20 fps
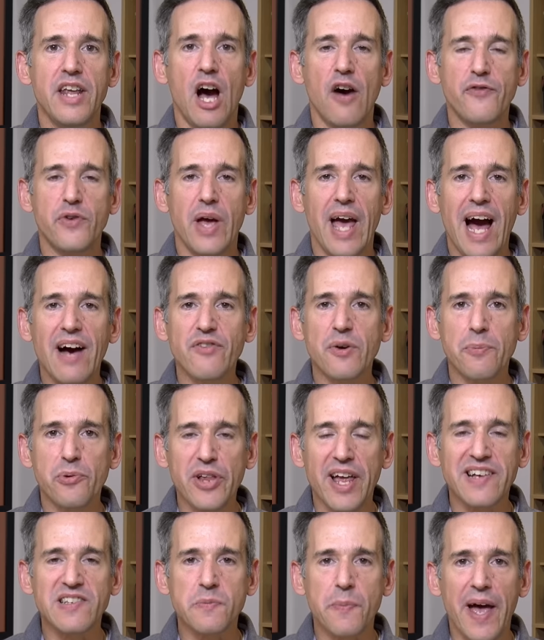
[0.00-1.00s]
Now, if you have a
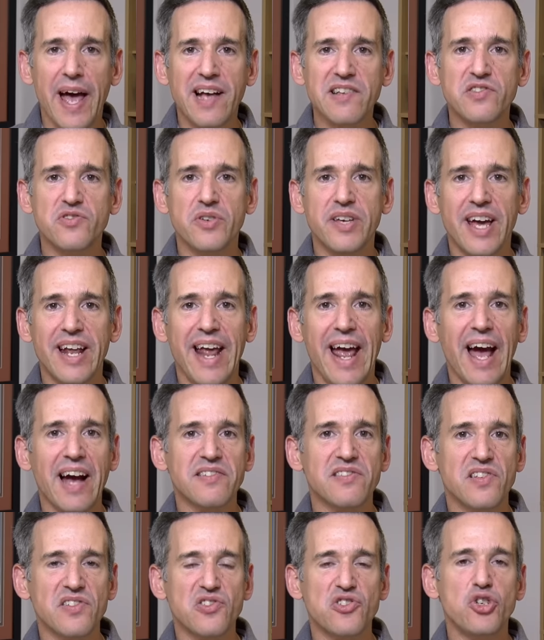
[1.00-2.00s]
Plex Pass, you get
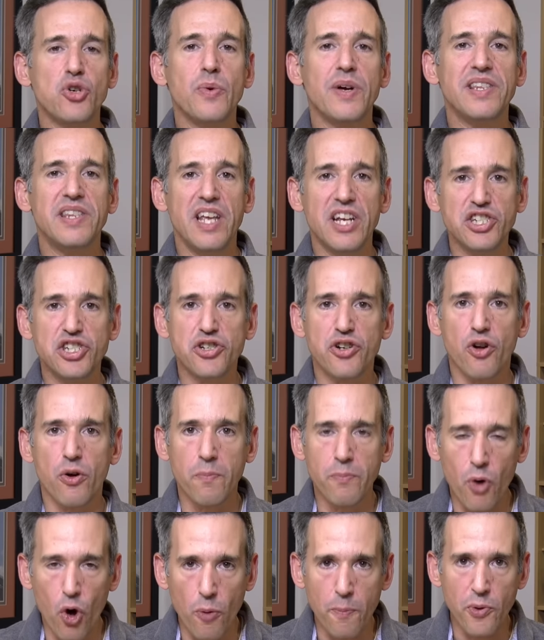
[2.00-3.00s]
access to additional
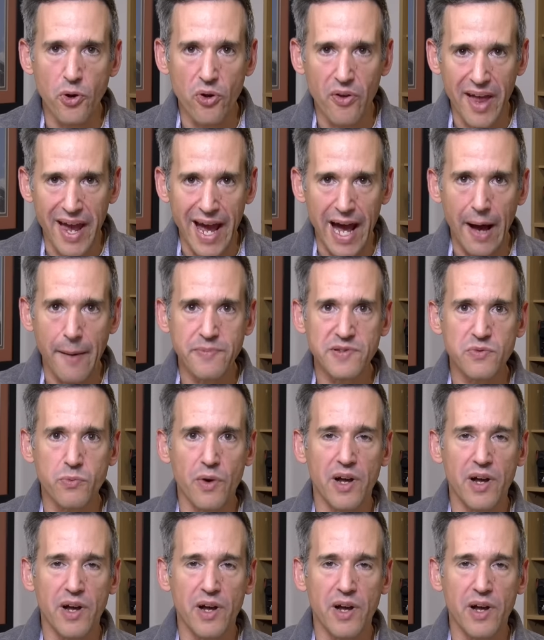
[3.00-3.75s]
mobile apps.